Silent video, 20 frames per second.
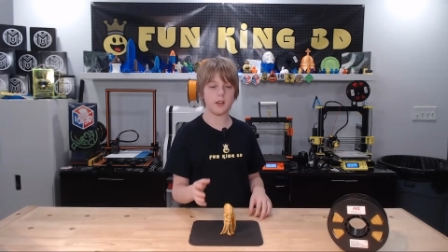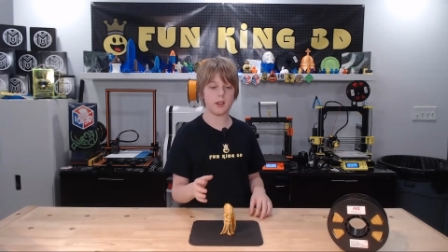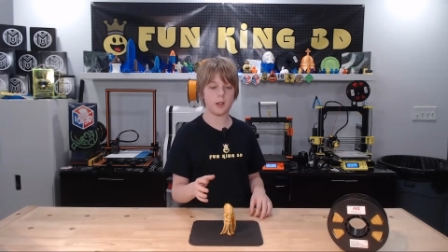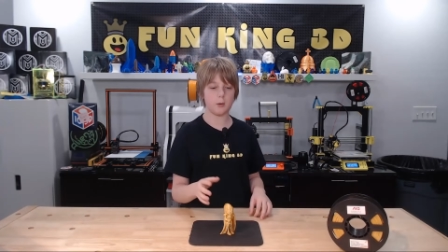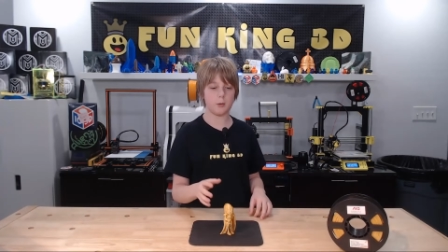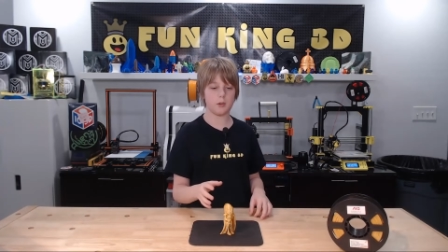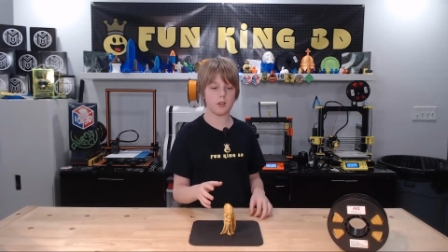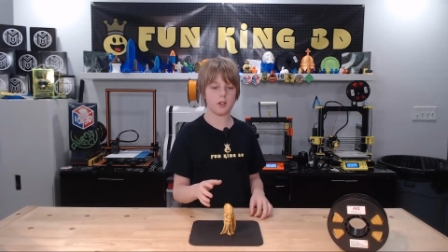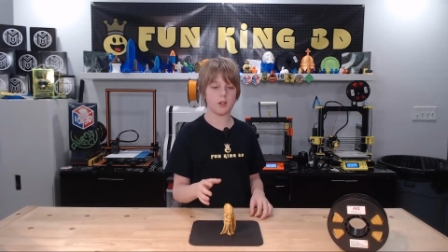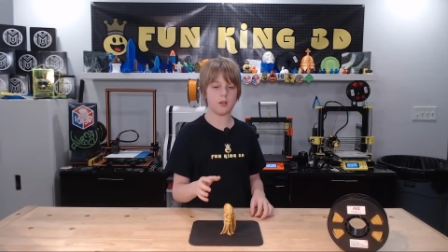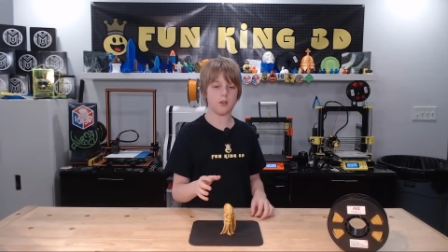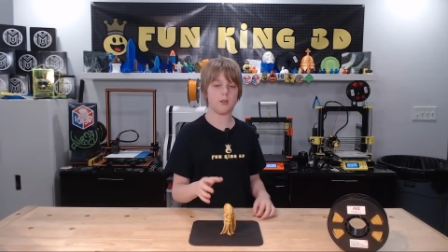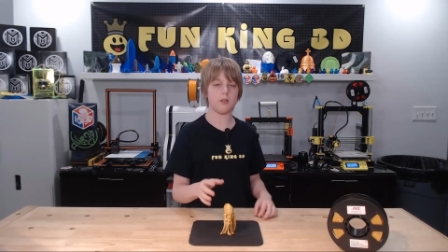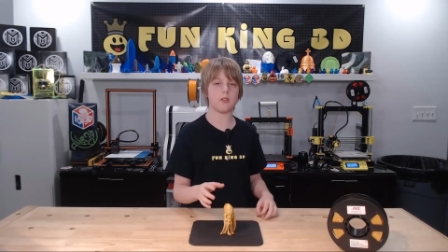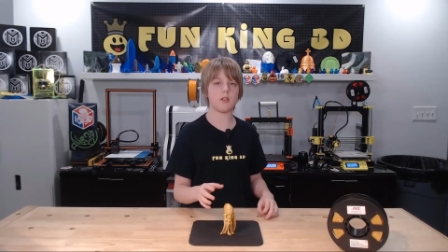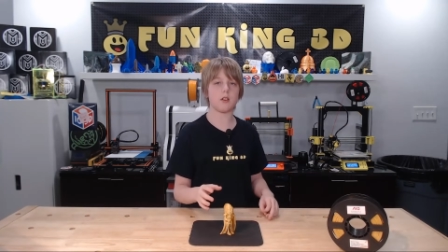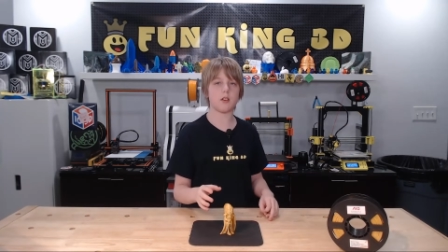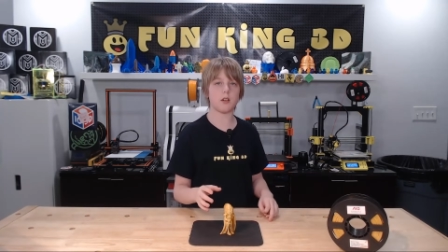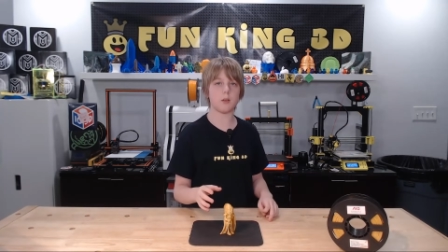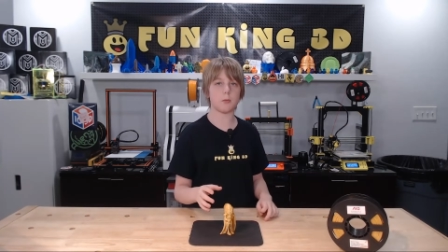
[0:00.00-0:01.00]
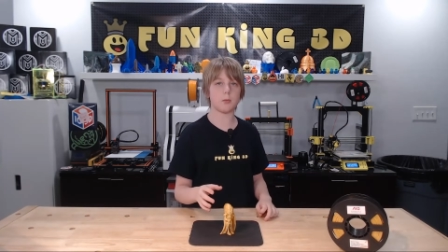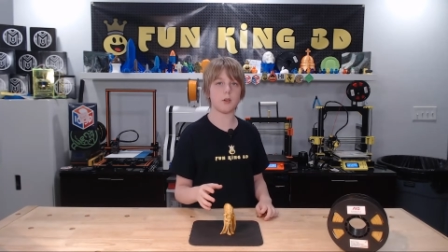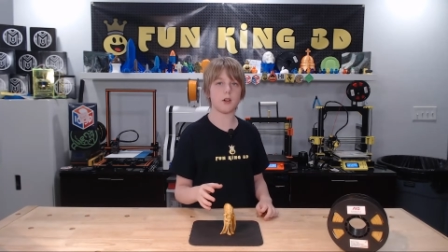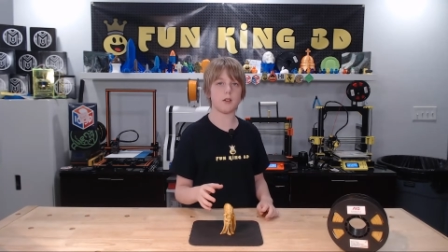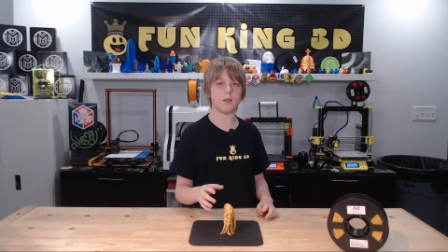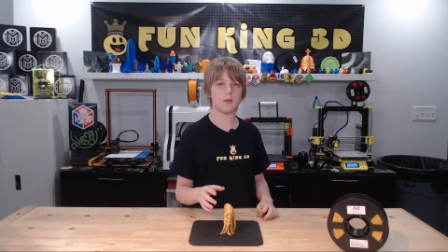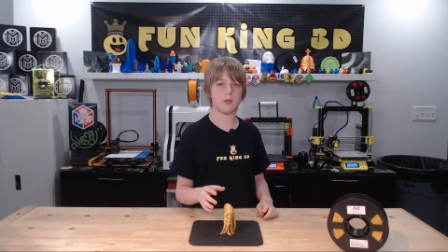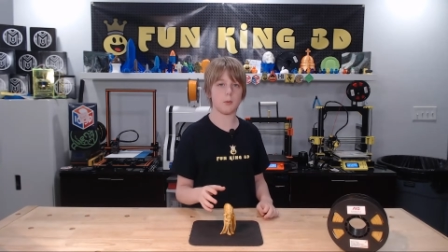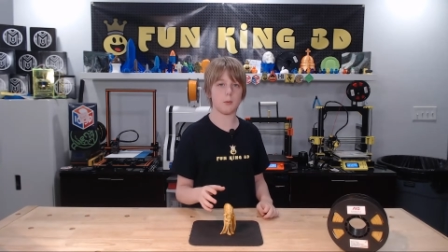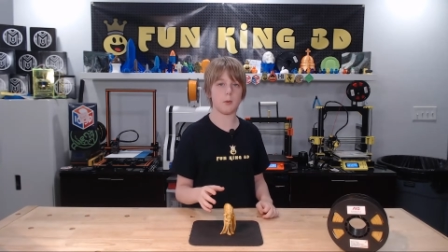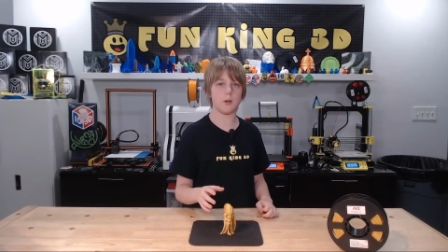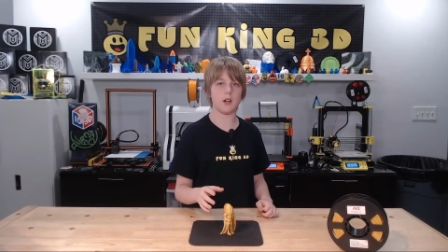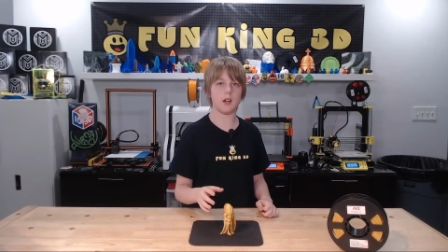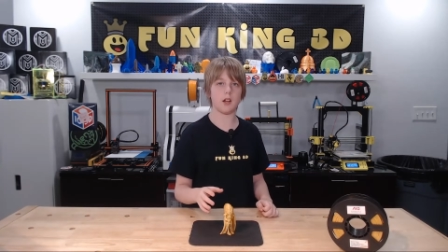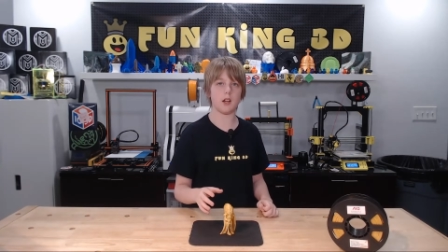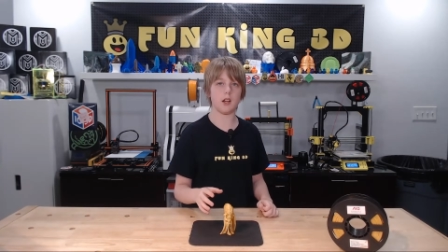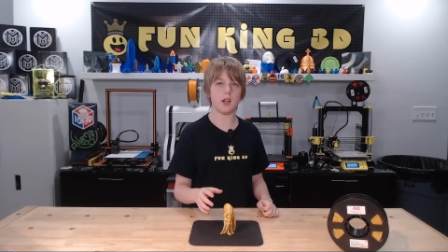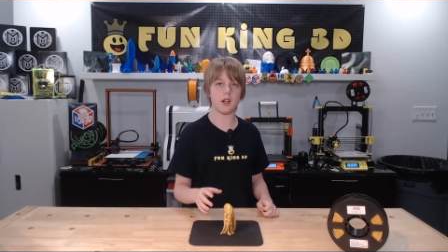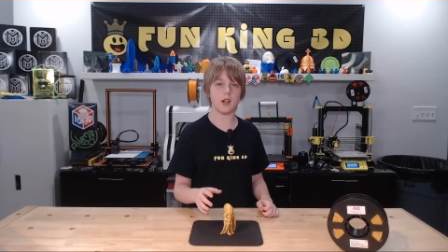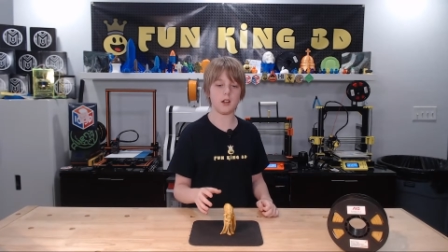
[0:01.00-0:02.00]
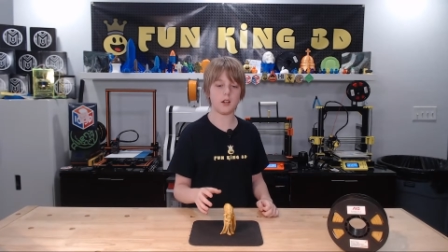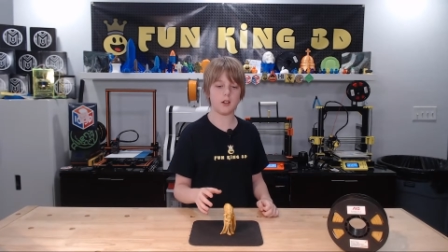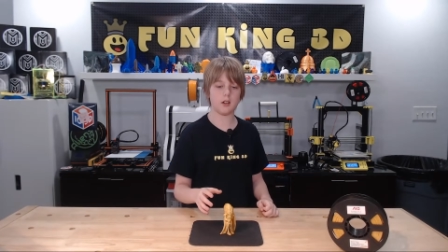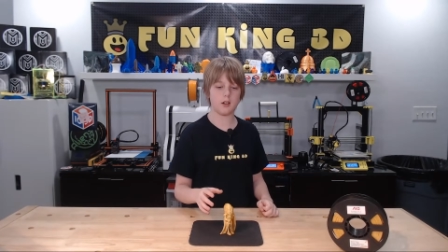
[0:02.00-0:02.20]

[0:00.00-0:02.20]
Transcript: than we usually print for PLA.